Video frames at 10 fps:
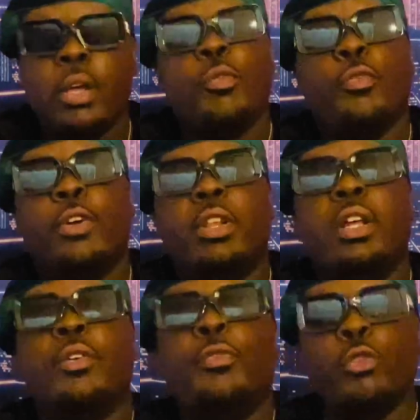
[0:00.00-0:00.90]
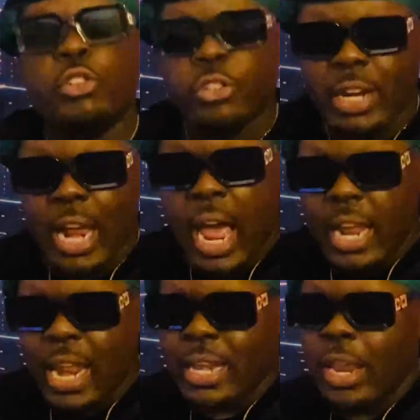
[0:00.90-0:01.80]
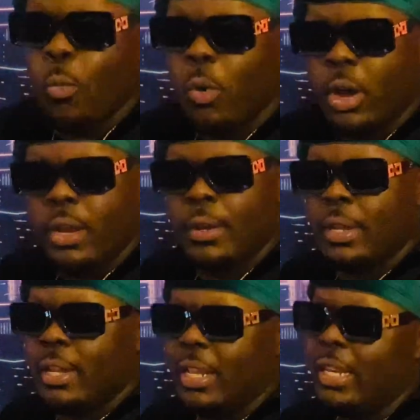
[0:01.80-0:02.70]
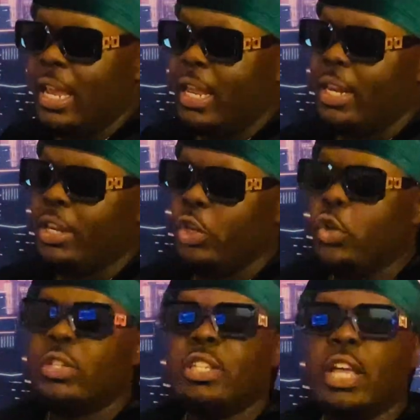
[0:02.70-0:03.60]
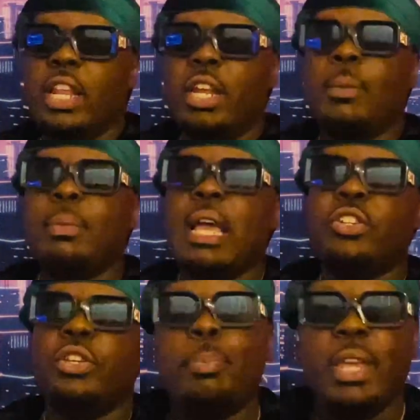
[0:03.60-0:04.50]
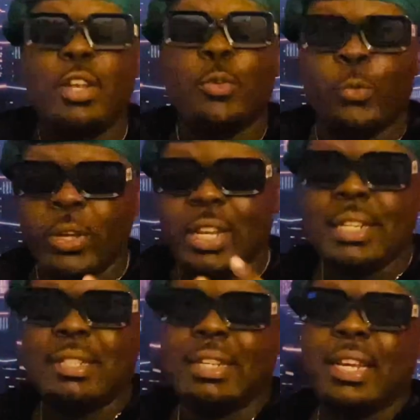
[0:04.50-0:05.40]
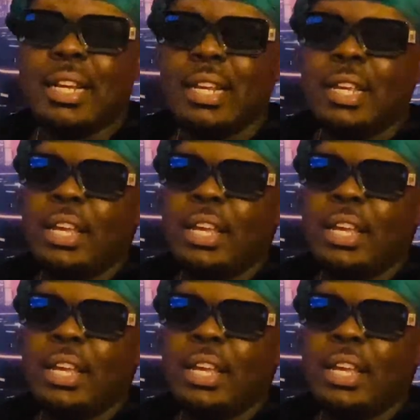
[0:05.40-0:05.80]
for their future guy that they want, then you're telling them that you're being realistic.